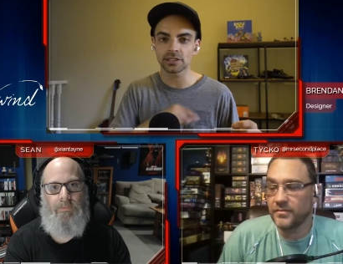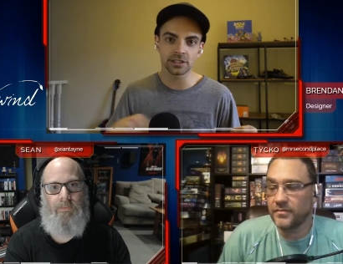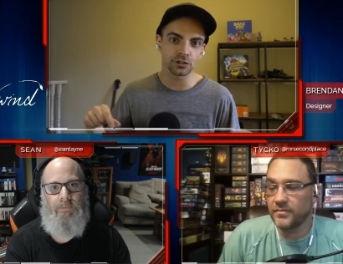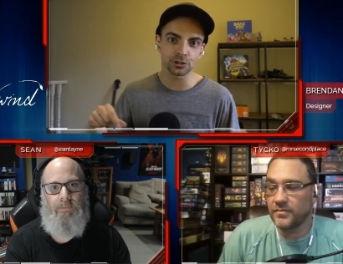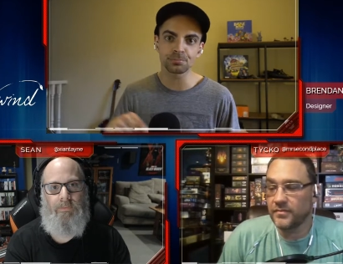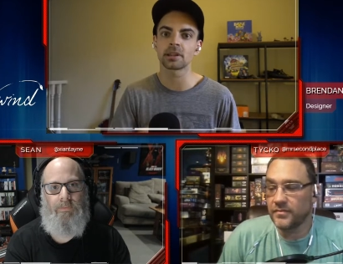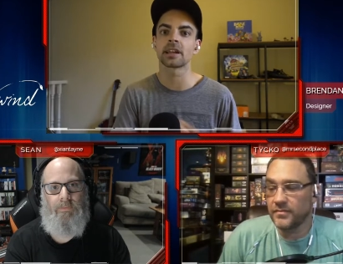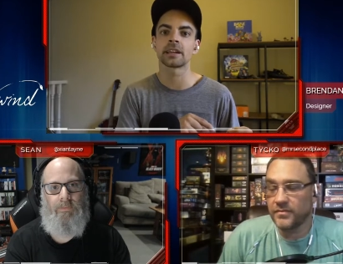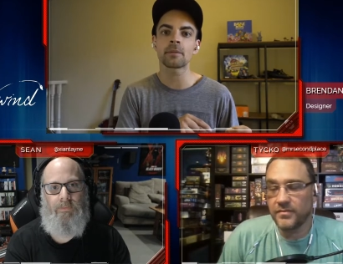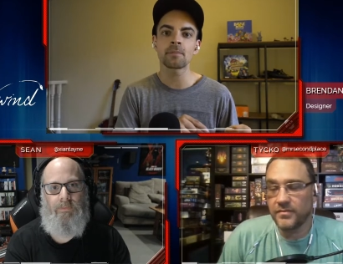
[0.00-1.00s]
Speaker 1: of who's
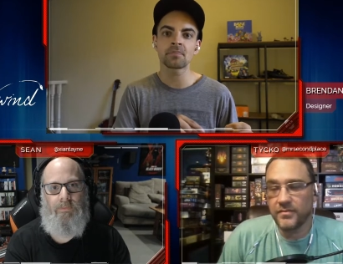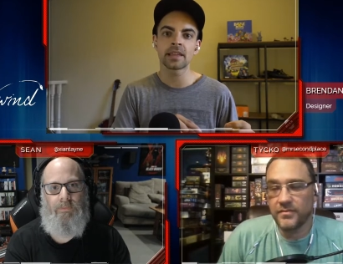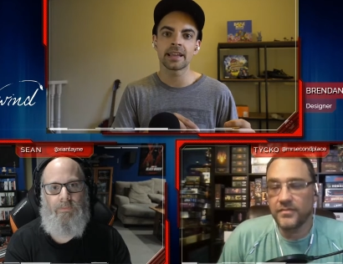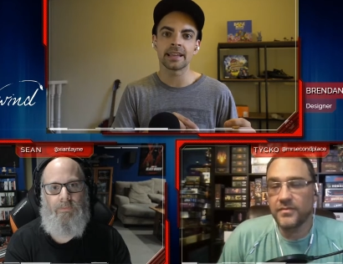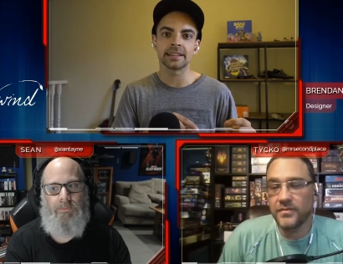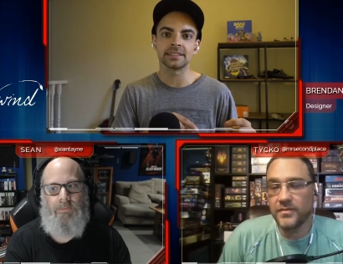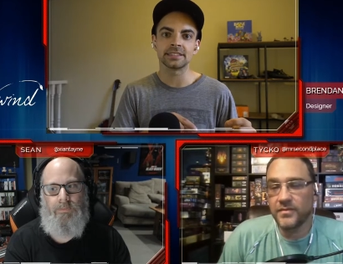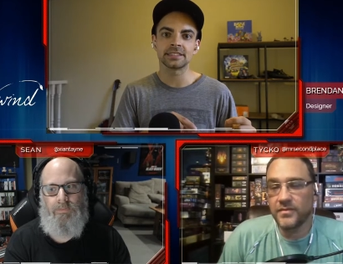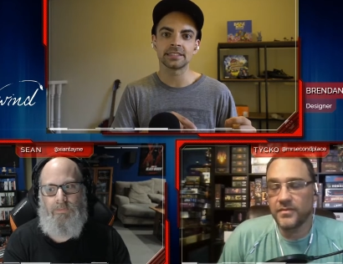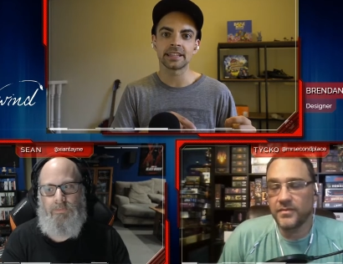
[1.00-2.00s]
playing,
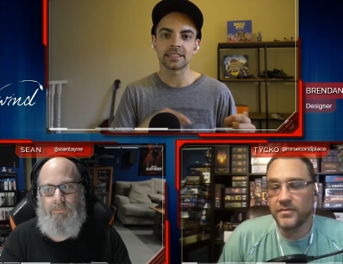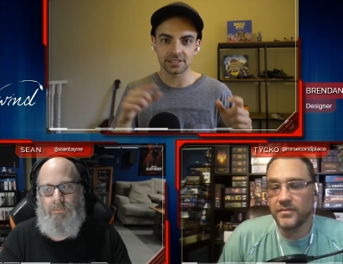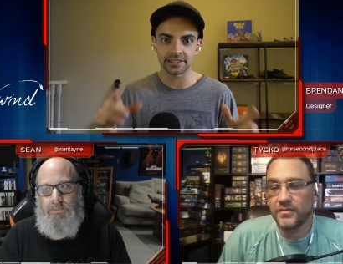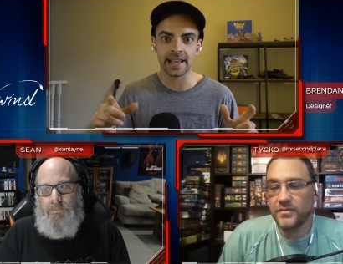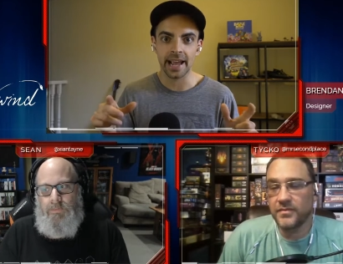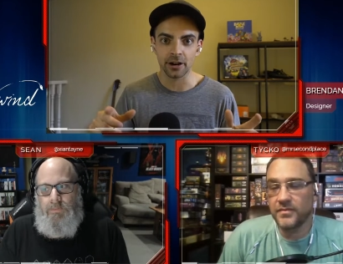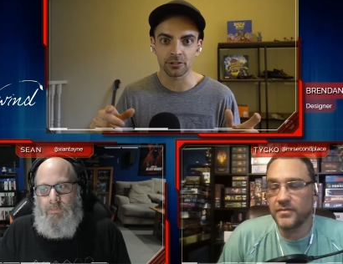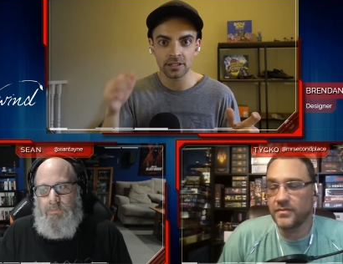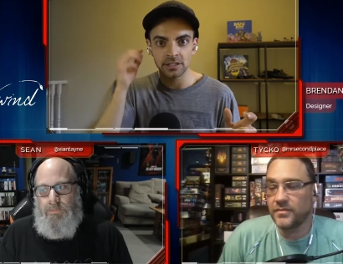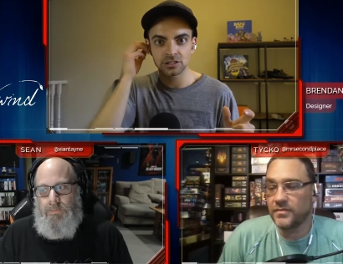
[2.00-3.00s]
is is the town.
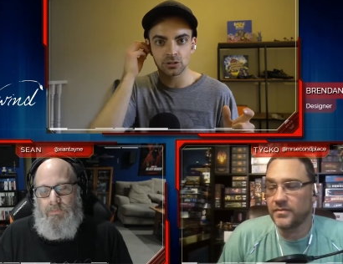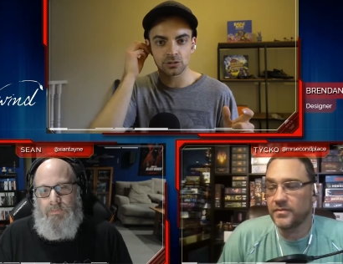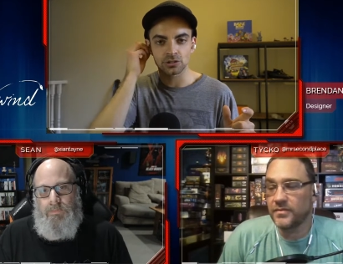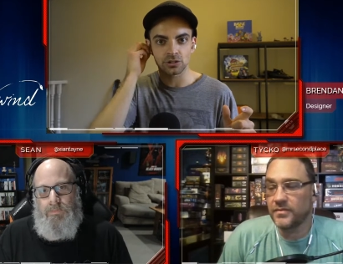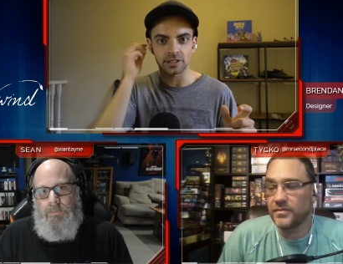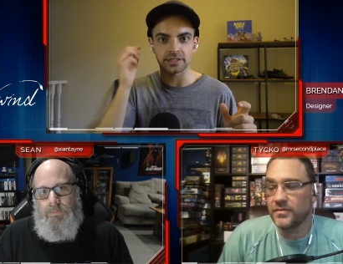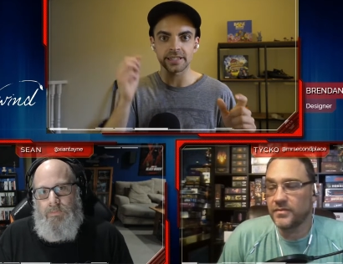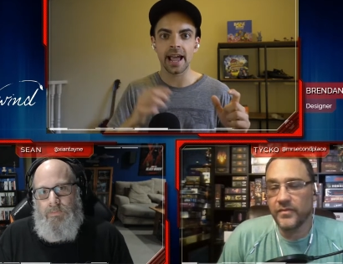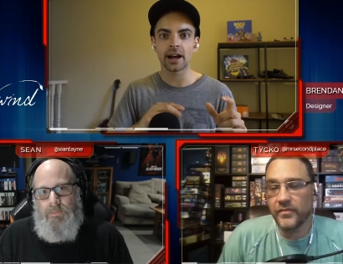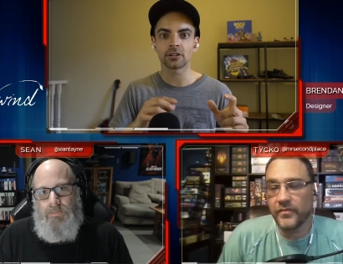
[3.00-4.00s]
So so the
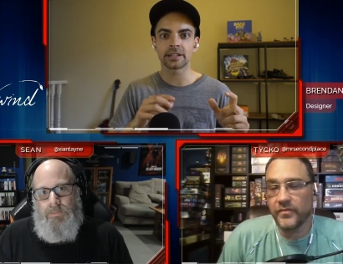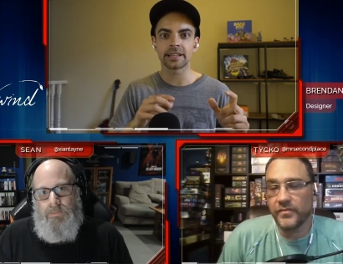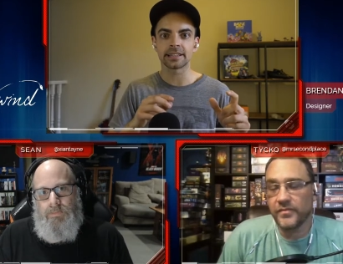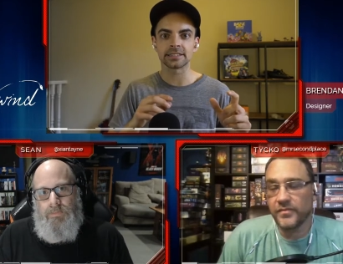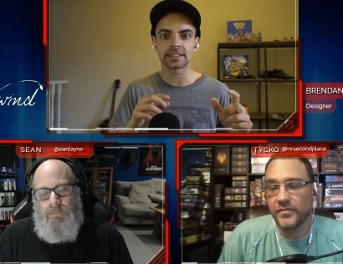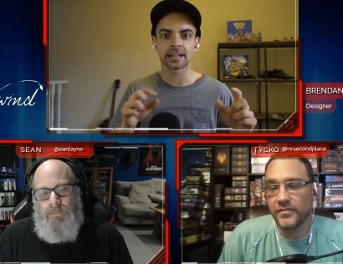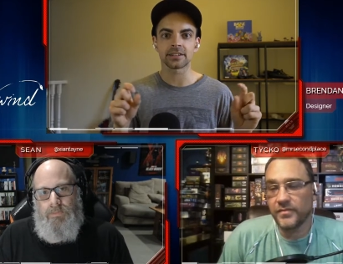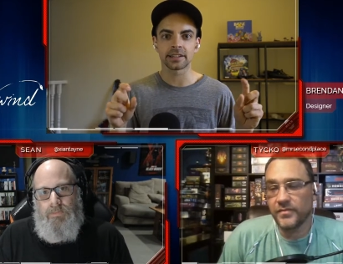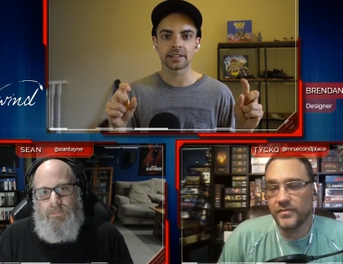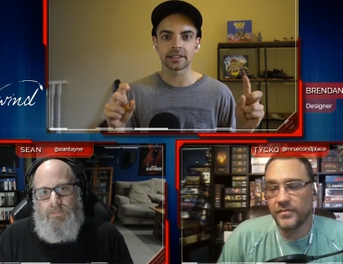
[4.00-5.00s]
town is kind of
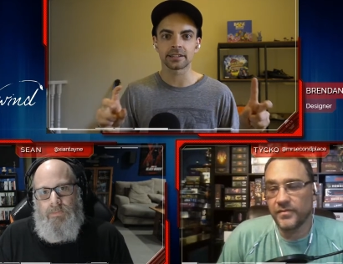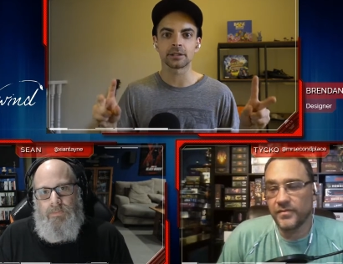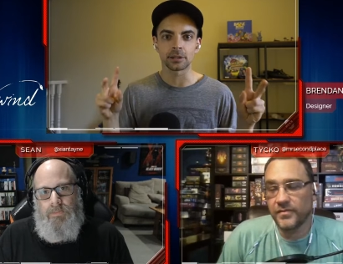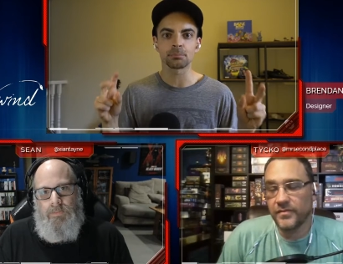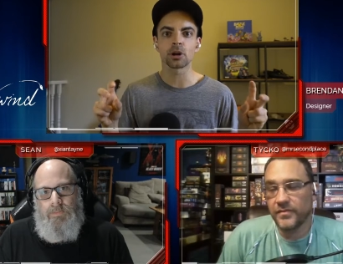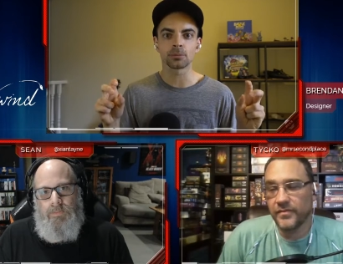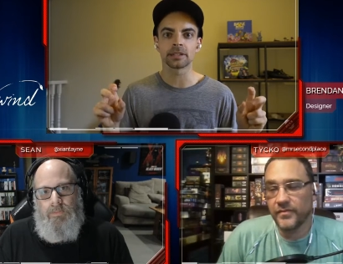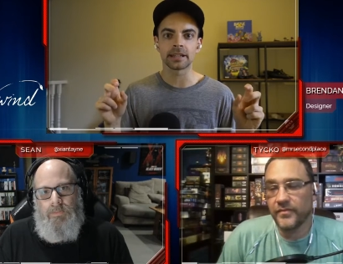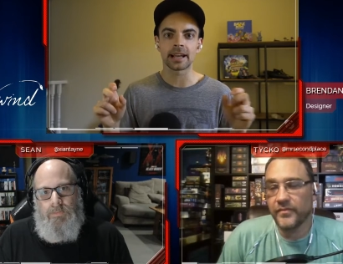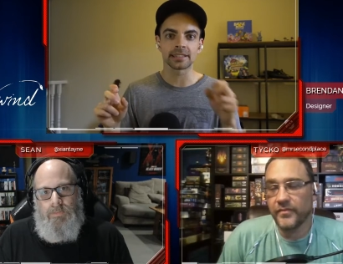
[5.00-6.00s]
like the the
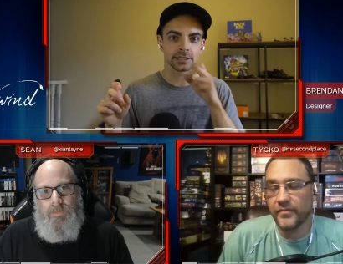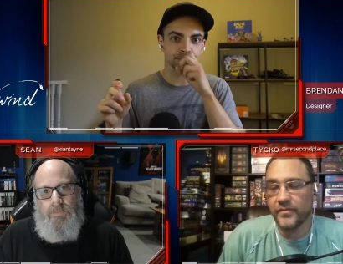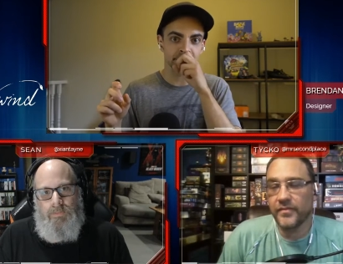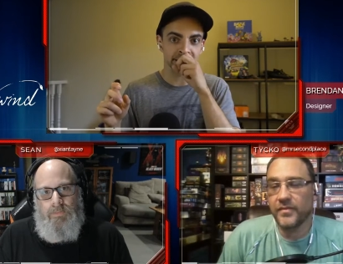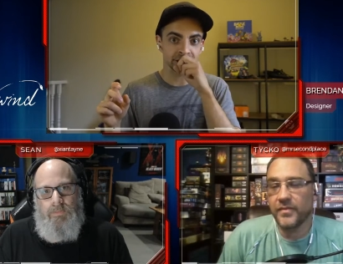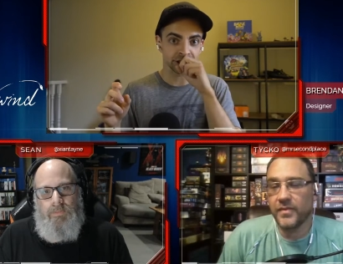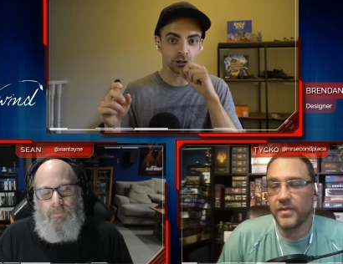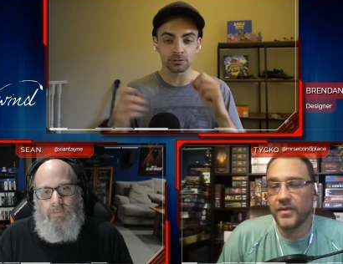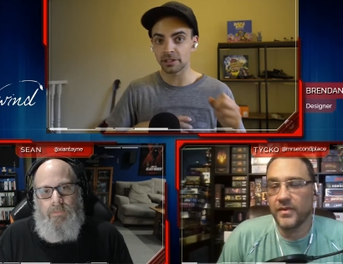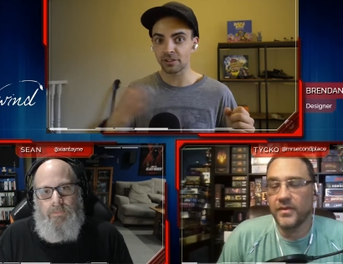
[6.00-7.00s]
permanent-esque piece.
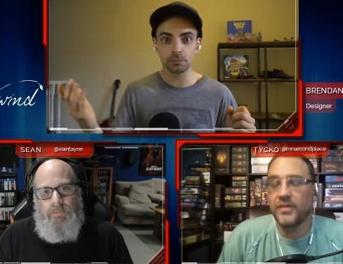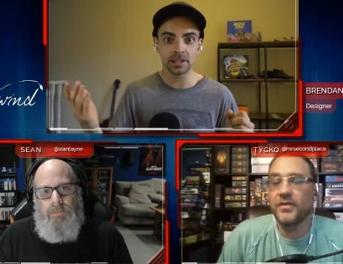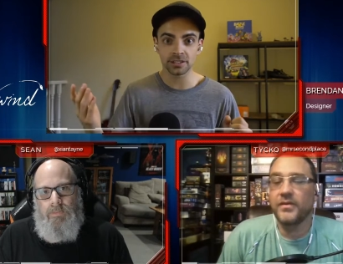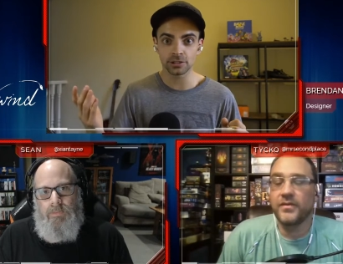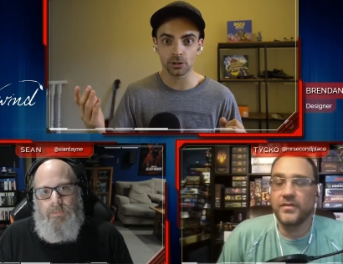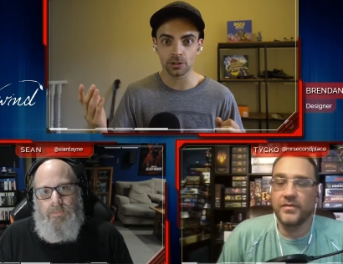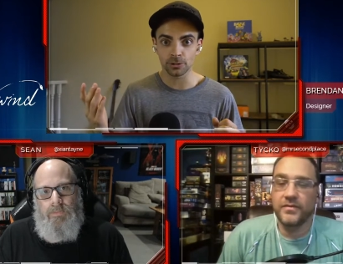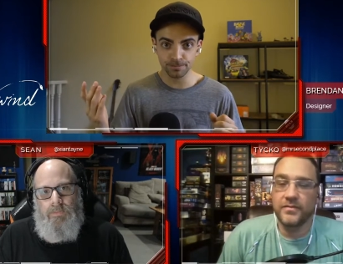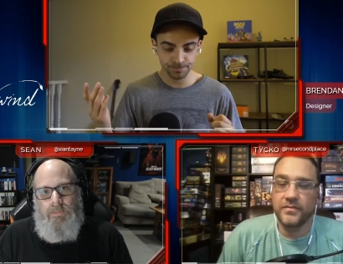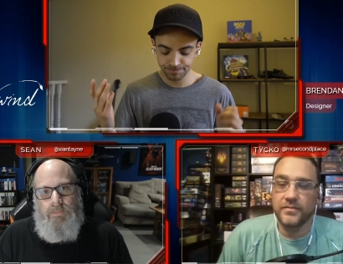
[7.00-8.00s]
So if I'm playing
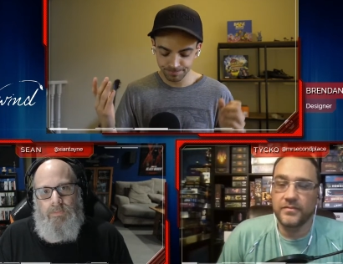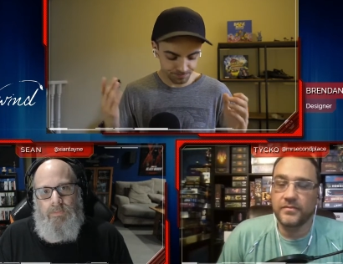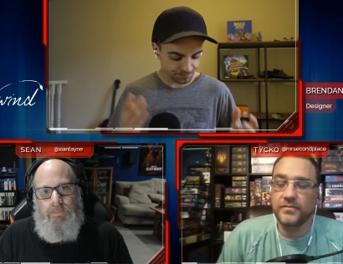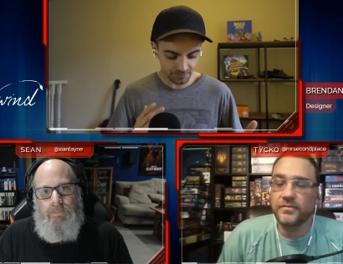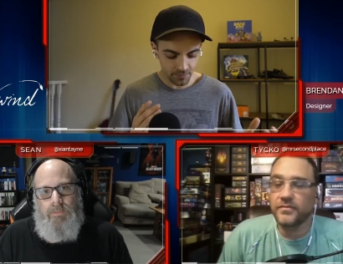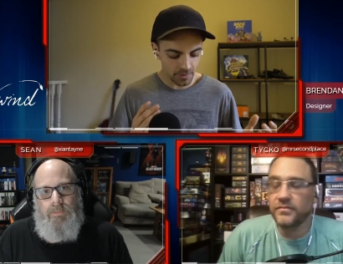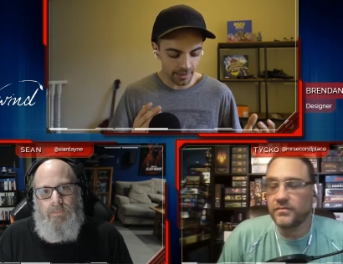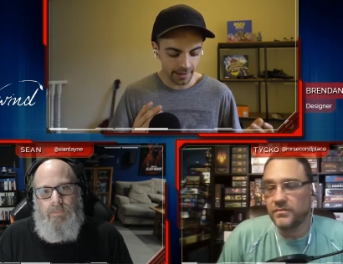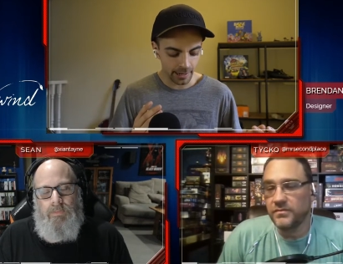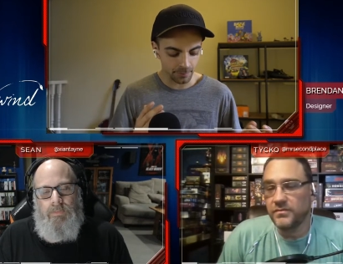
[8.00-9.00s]
solo,
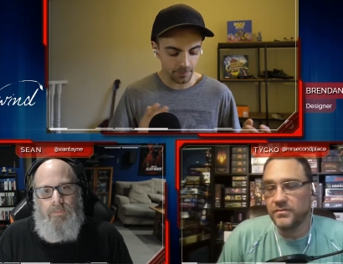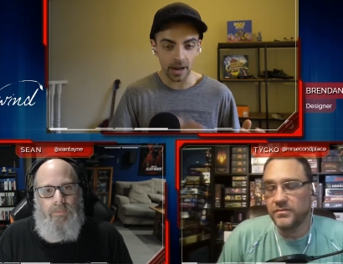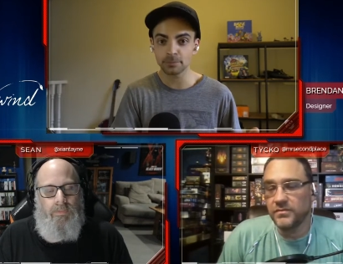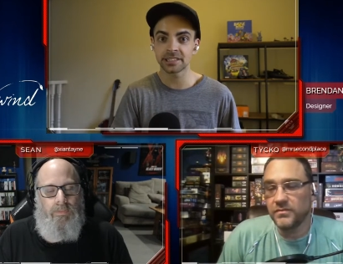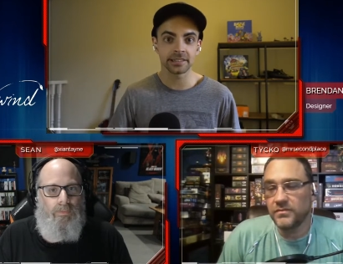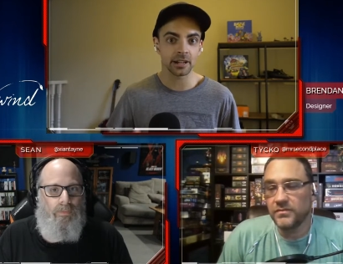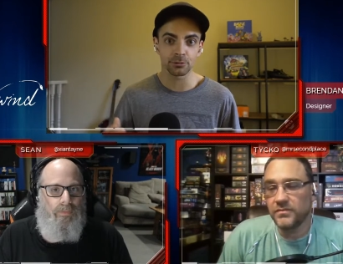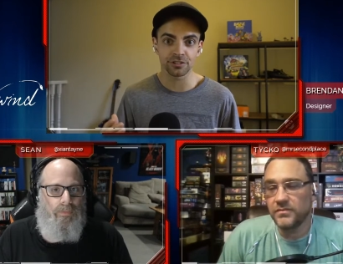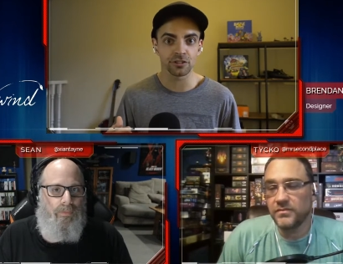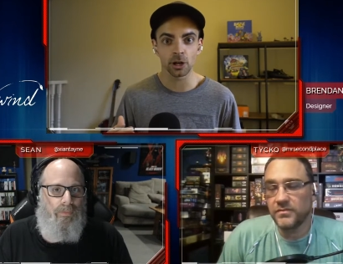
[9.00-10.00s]
um, I'm sitting down
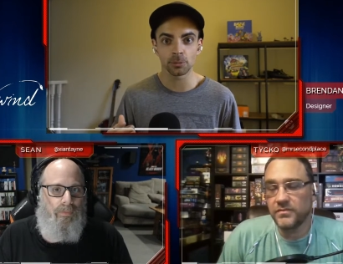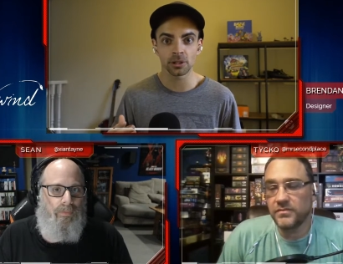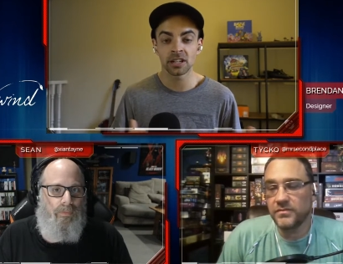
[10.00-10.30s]
with a farmer.